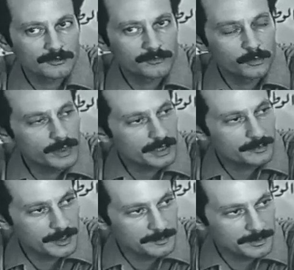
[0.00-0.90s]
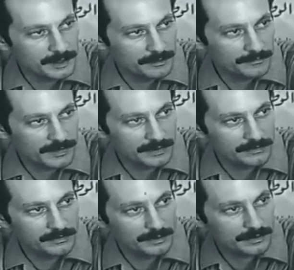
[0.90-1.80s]
of weak people
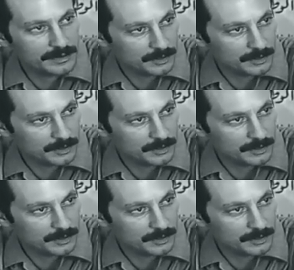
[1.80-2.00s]
fighting